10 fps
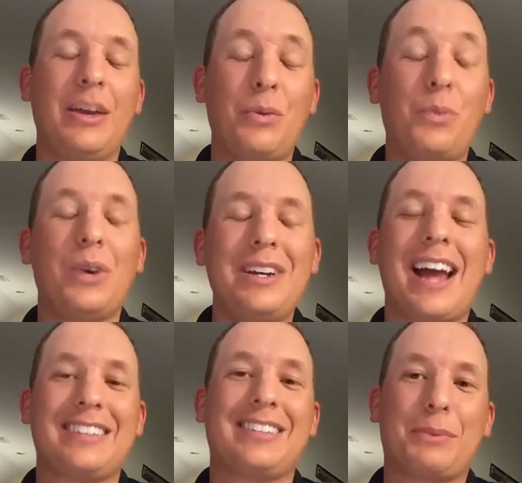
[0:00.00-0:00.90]
It would
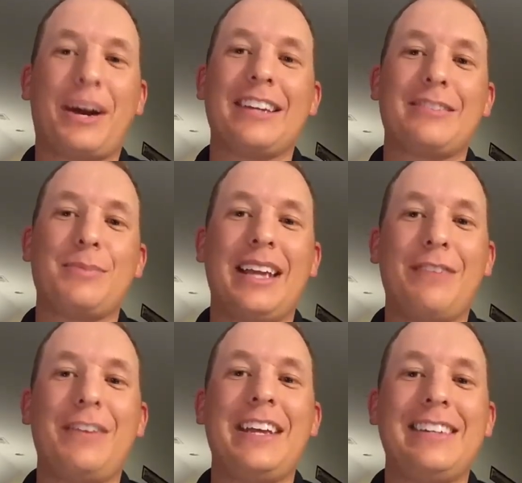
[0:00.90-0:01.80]
not surprise me
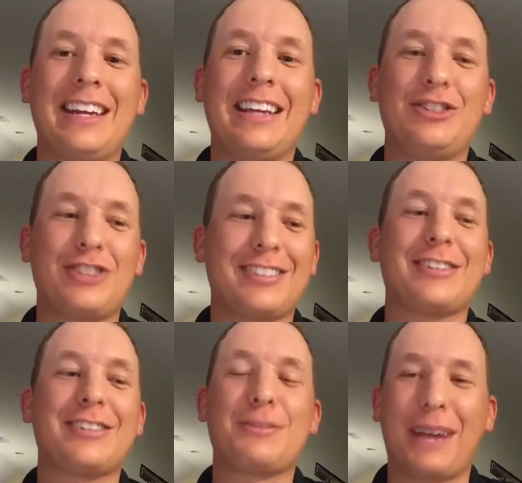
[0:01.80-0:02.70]
if he did it
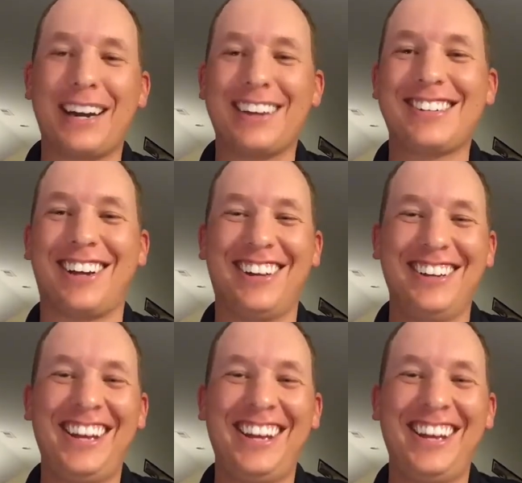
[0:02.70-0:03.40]
just to spite us